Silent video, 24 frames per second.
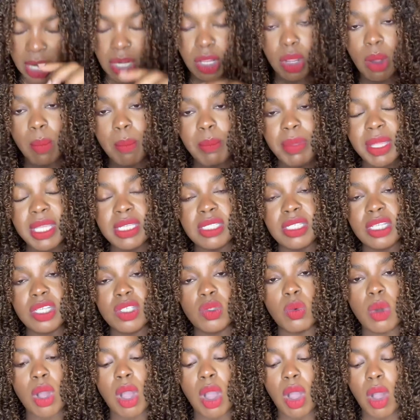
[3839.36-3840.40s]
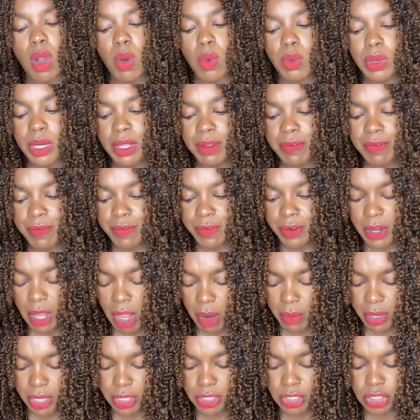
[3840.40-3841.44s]
and your business will only
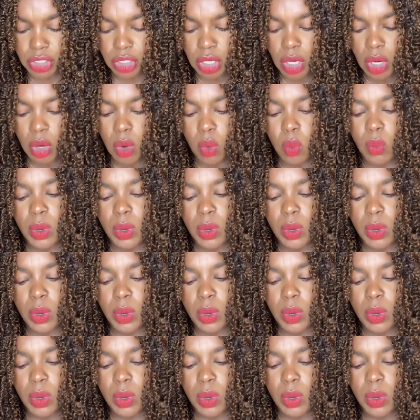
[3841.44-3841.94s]
flourish